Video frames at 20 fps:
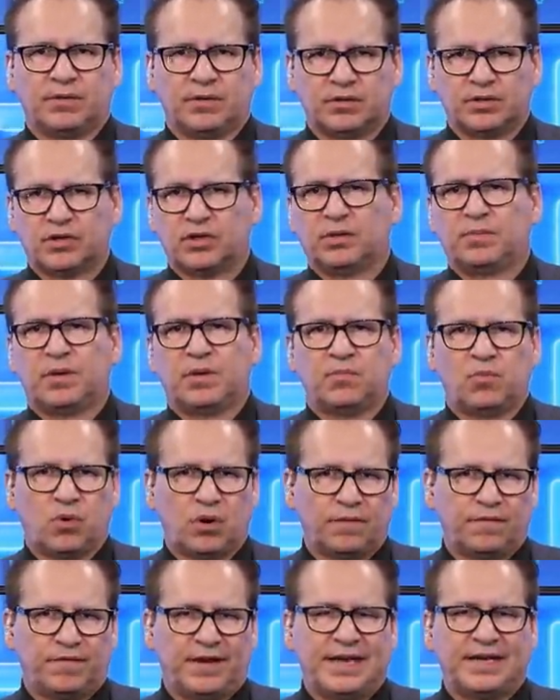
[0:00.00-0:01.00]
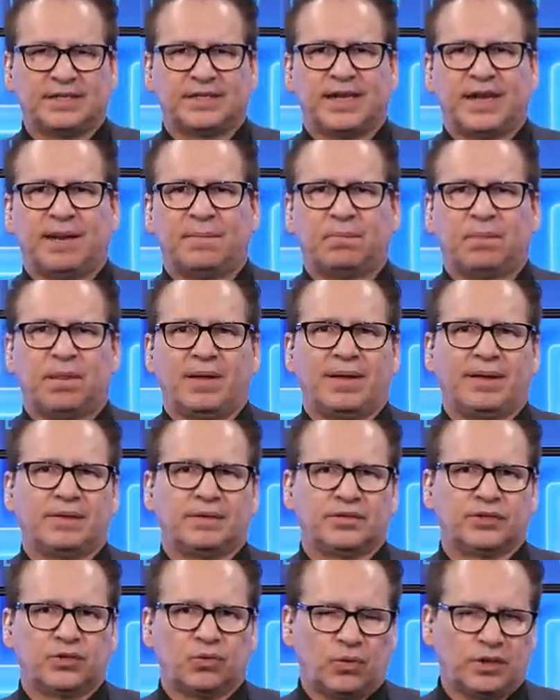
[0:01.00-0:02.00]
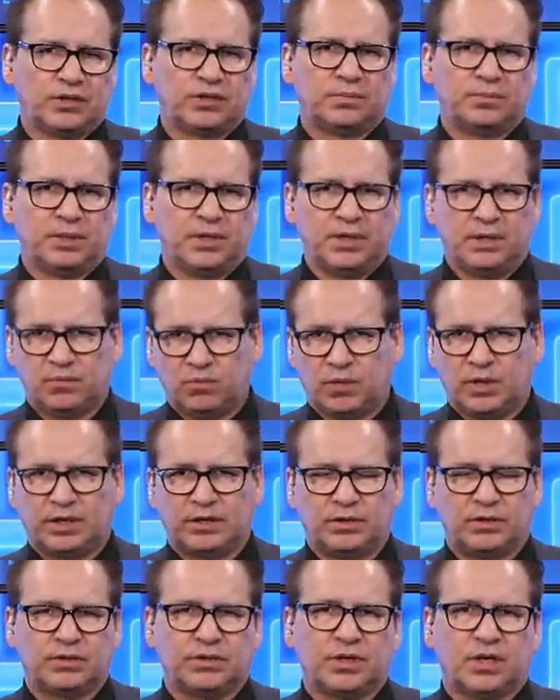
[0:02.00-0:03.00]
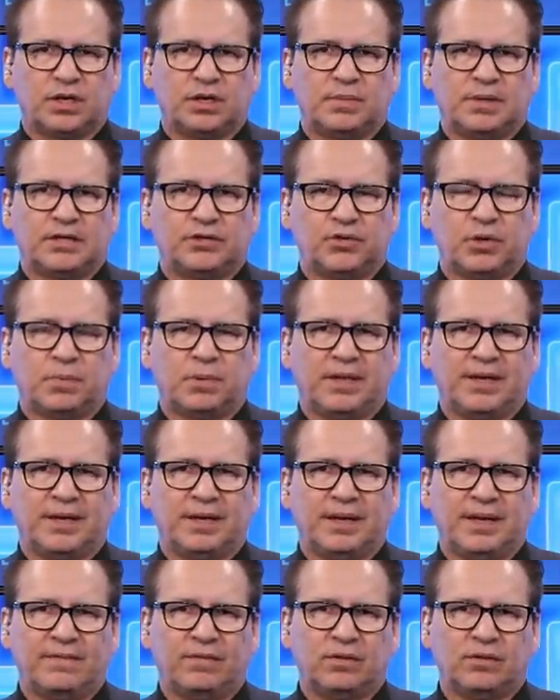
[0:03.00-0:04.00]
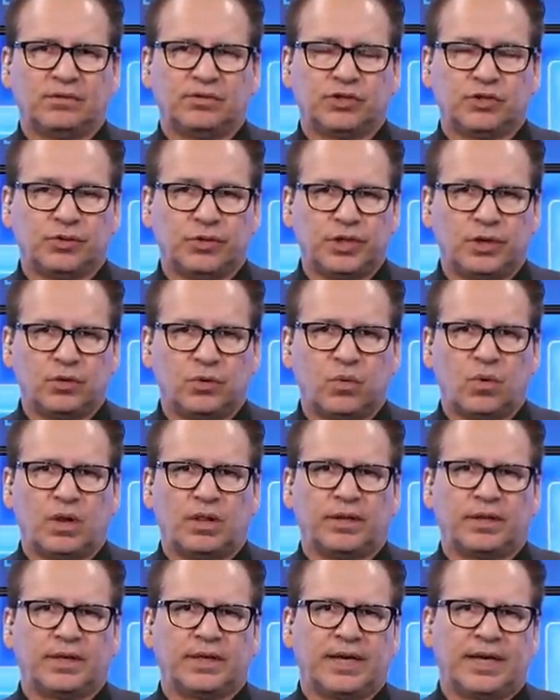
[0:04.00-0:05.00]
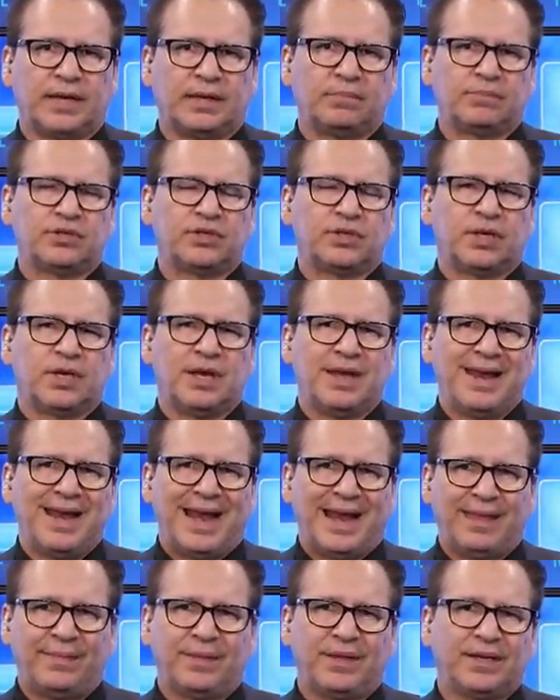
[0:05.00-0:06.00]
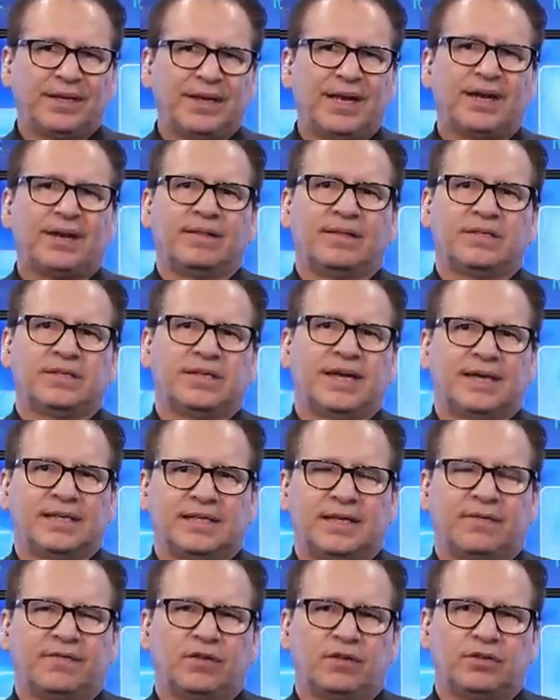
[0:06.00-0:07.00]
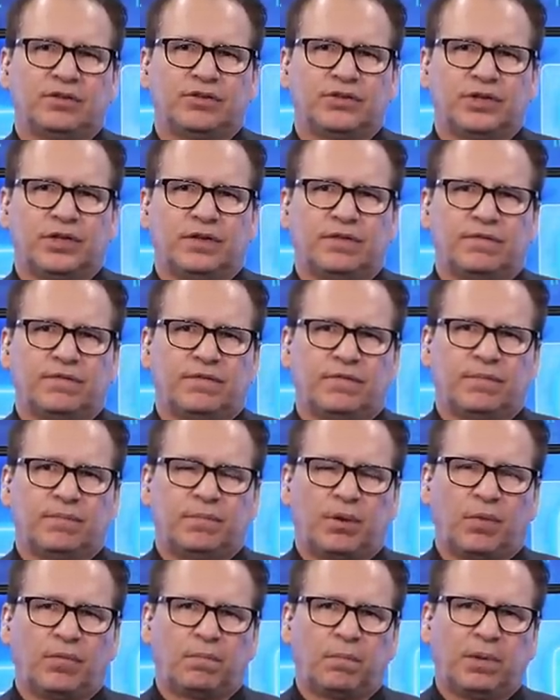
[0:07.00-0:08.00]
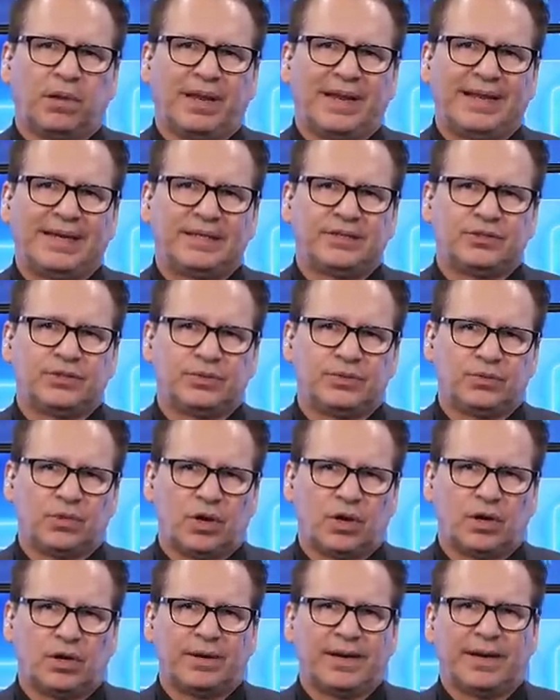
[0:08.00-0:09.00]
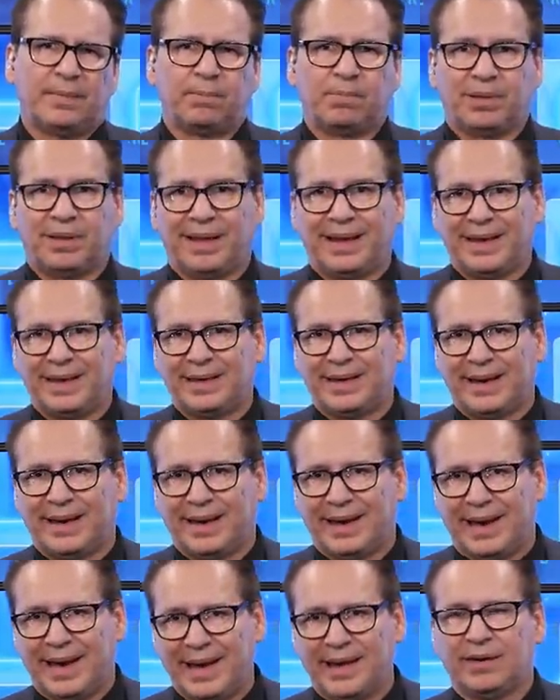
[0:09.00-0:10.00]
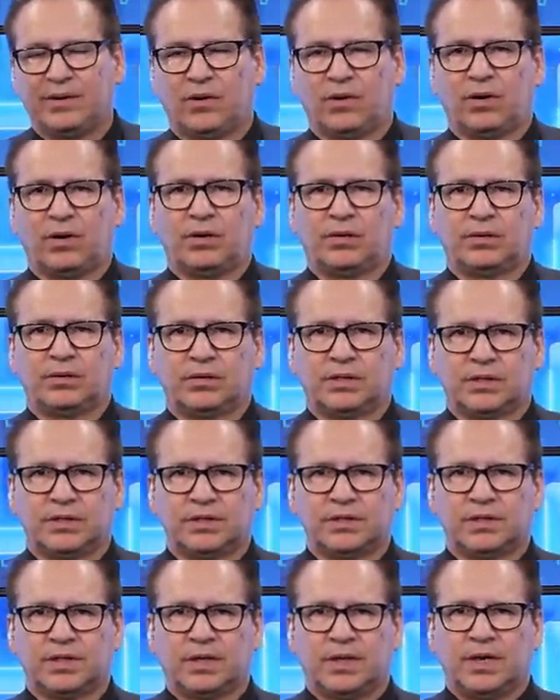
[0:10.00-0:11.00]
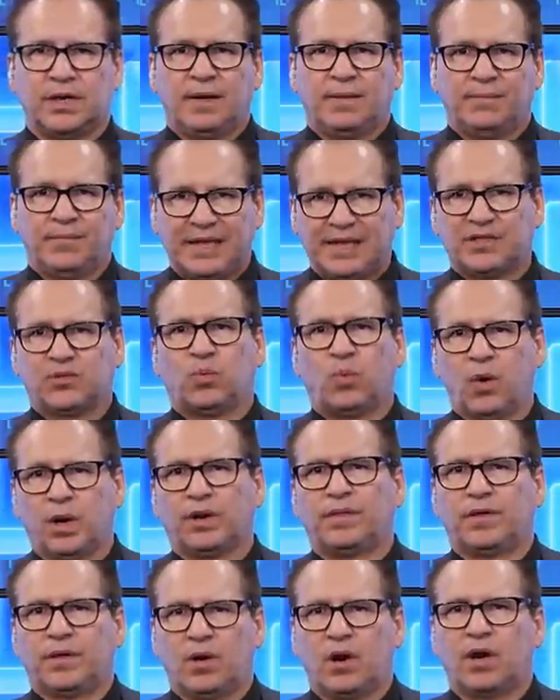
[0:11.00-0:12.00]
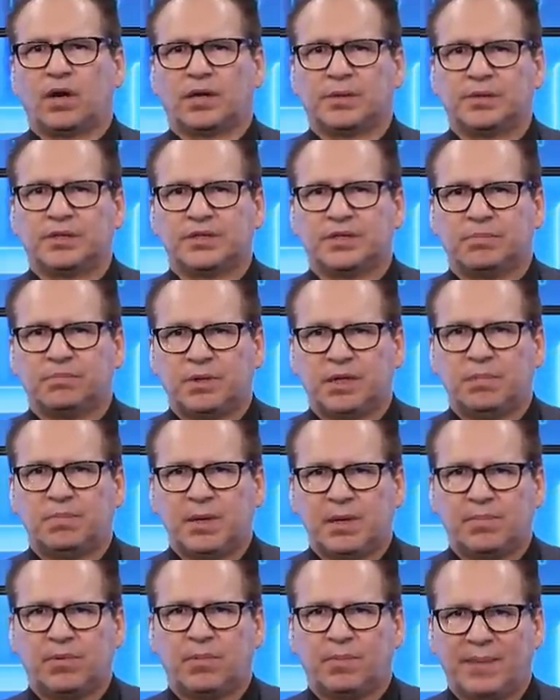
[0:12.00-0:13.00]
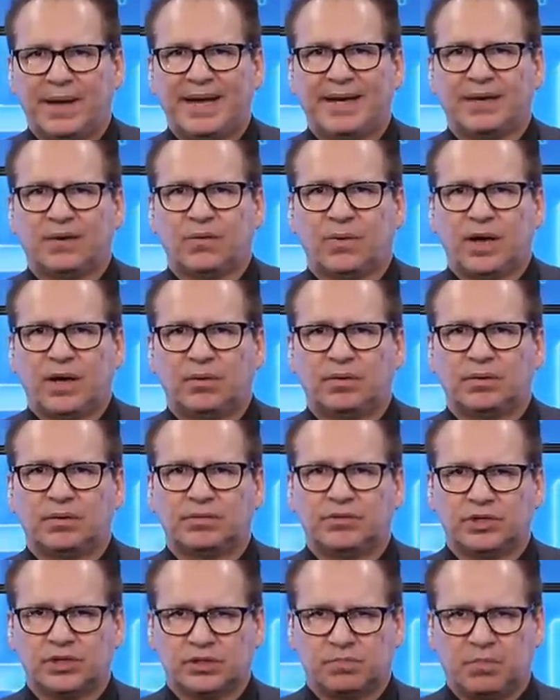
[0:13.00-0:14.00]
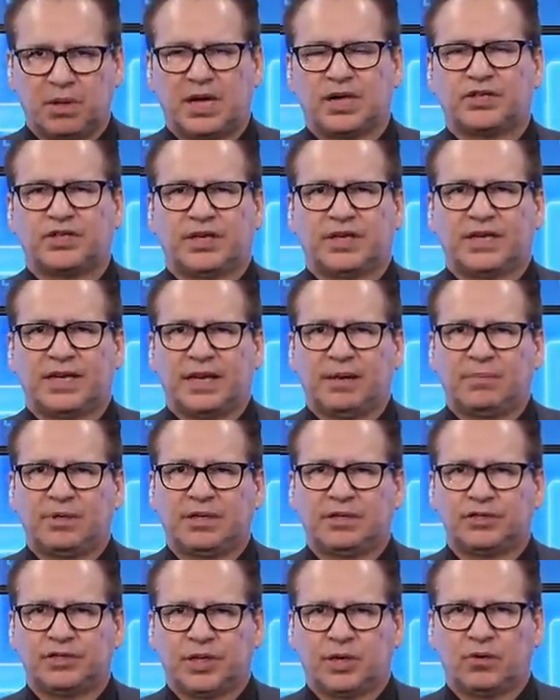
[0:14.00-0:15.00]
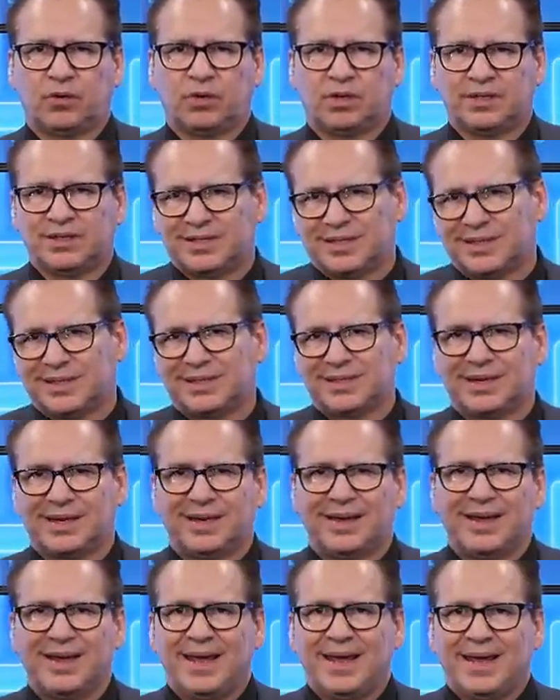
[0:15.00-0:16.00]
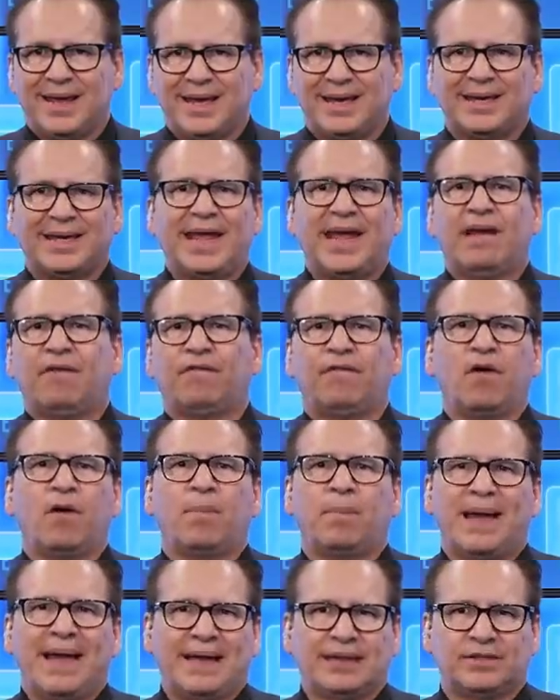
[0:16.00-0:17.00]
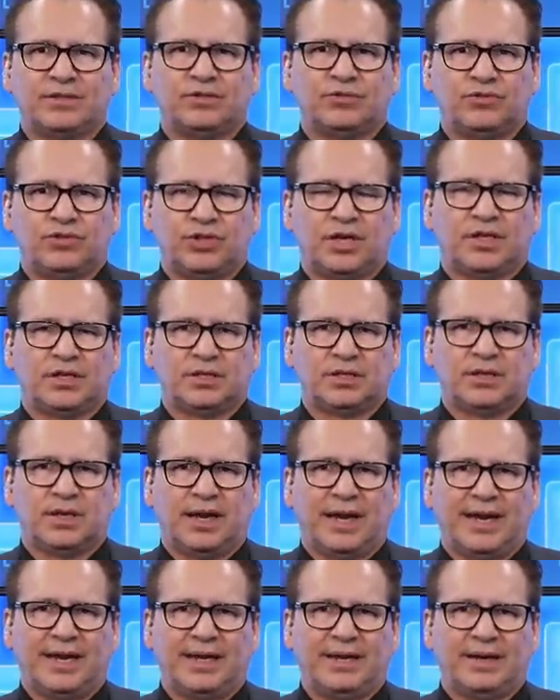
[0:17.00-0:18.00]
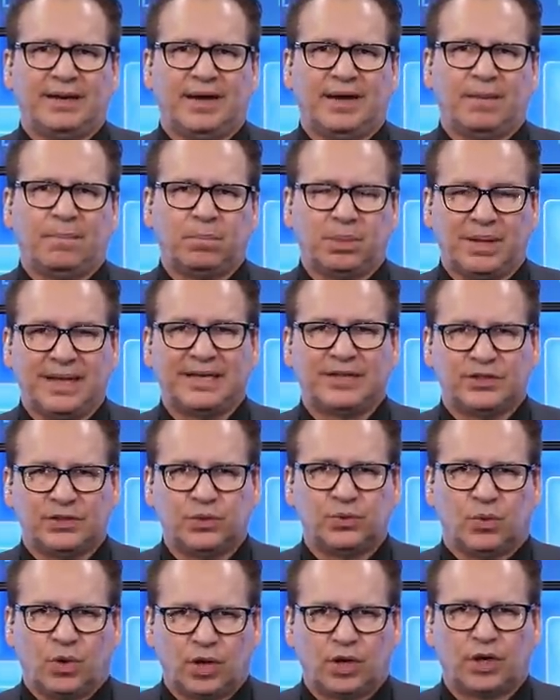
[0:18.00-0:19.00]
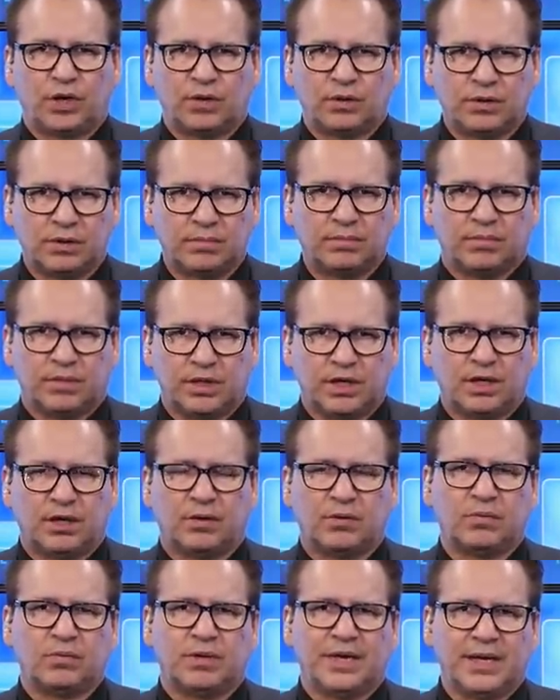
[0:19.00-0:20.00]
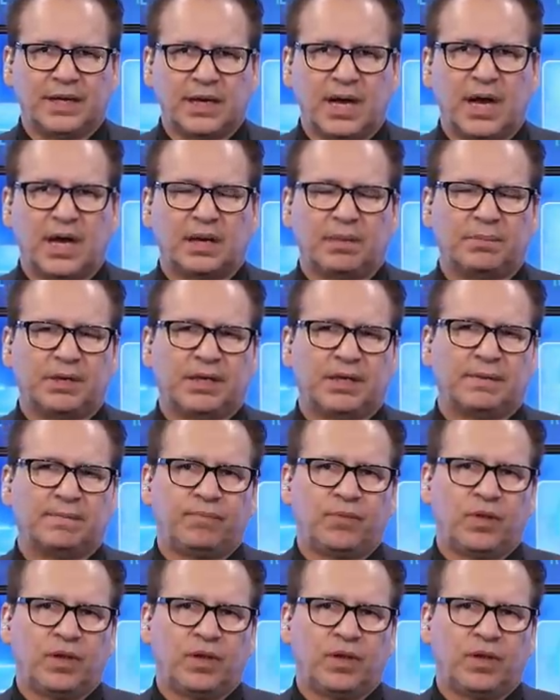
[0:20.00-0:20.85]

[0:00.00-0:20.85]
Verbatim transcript: There's going to be more advanced gameplay. There's going to be what you're talking about, AAA level studio quality games, and then kind of this next evolution of both play to earn and play and earn, because that's one of the arguments that many people make around just blockchain gaming in general. Is this it can't fall back to just a, a play to earn, you know, economy